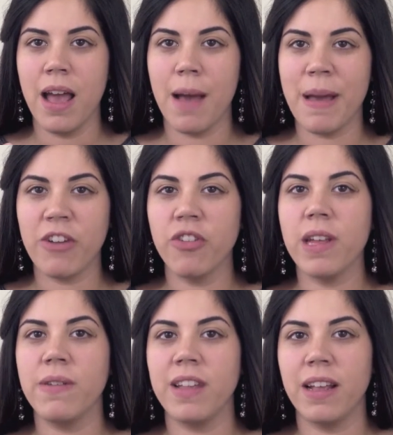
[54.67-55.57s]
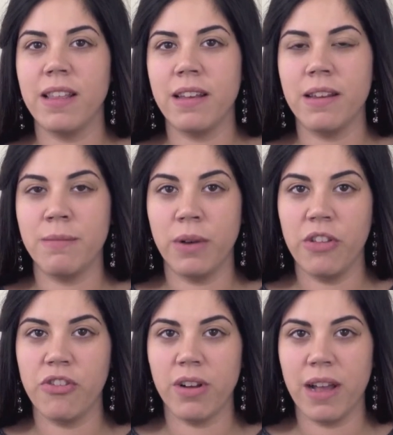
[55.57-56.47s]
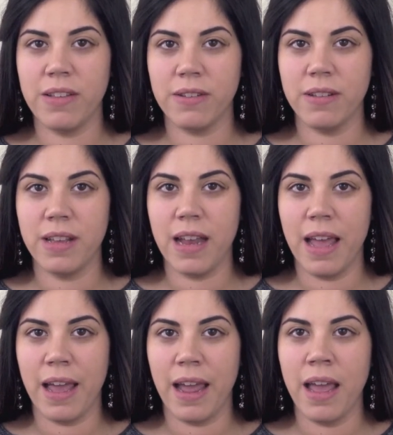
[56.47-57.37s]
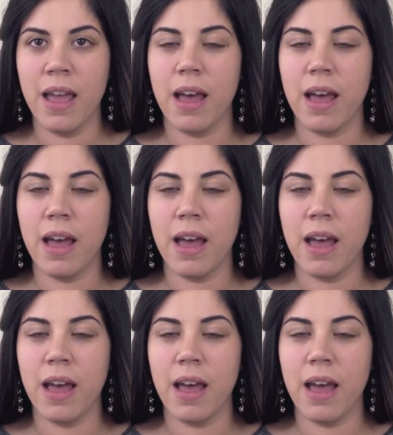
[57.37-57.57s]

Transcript: I'm actually using a tinted moisturizer today,